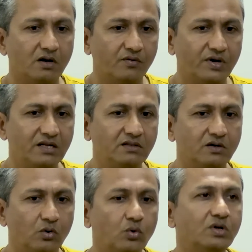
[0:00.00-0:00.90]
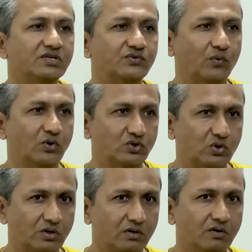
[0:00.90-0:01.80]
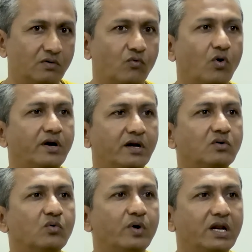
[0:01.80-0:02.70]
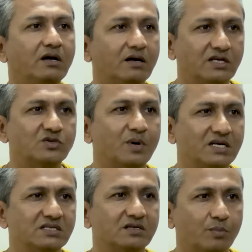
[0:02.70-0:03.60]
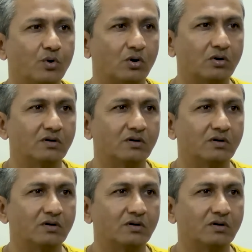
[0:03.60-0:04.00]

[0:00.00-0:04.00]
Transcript: wherein the onus was on wanting to win test matches abroad.